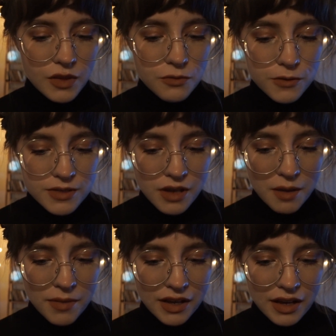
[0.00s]
first caught
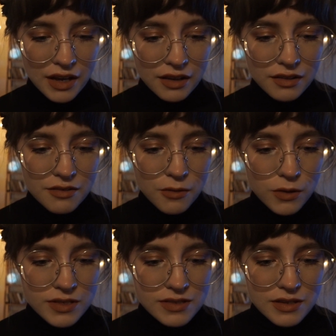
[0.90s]
my eye. Of
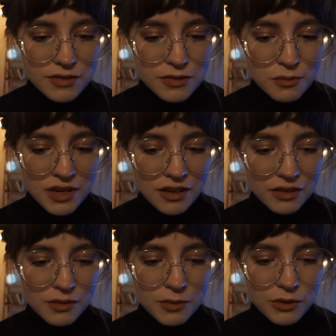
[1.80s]
course, there's so many
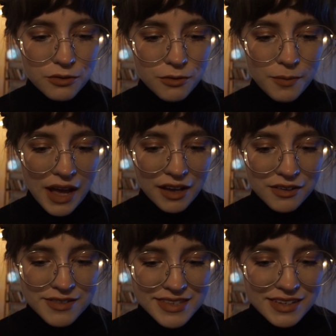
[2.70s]
other beautiful
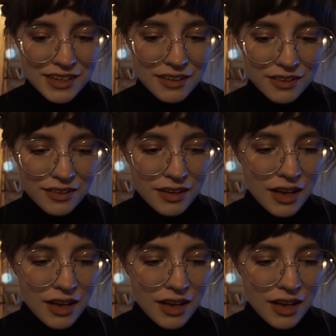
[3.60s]
patterns in here,